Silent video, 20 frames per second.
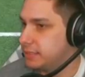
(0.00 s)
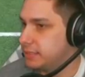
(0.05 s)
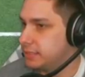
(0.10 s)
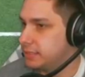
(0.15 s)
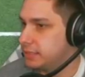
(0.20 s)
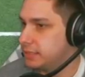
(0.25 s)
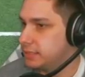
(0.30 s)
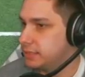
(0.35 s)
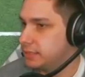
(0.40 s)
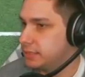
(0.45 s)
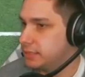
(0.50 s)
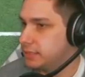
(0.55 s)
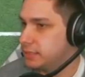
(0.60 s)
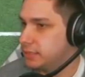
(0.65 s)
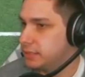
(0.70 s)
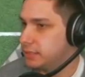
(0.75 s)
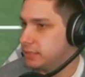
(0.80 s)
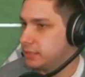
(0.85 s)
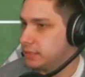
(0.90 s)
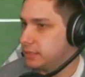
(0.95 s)

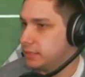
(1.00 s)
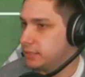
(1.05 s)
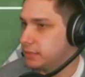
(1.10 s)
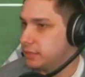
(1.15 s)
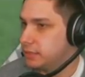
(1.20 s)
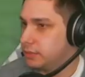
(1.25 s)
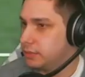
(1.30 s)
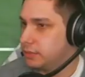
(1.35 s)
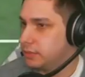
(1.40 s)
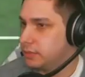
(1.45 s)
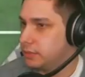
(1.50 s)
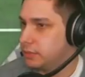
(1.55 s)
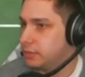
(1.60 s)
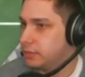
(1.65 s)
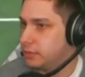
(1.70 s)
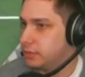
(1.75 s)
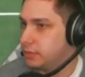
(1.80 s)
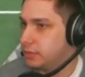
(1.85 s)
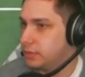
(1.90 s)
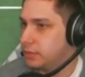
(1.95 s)

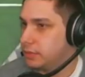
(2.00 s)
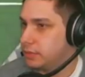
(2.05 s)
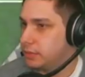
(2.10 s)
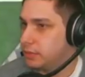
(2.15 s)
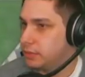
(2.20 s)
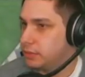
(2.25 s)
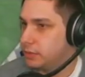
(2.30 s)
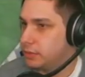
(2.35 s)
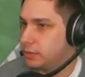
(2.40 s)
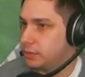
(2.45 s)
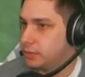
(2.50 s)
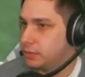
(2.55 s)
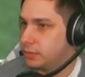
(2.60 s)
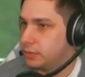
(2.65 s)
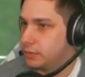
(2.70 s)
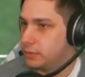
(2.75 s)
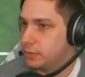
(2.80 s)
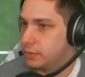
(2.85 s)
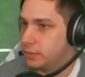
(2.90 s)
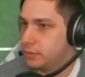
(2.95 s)

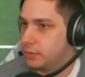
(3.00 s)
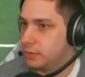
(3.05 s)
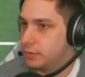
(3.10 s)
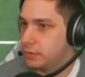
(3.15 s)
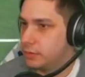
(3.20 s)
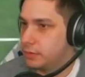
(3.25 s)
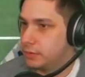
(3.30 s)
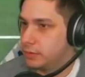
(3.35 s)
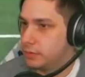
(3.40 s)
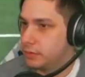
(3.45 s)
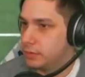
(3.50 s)
(no one is talking)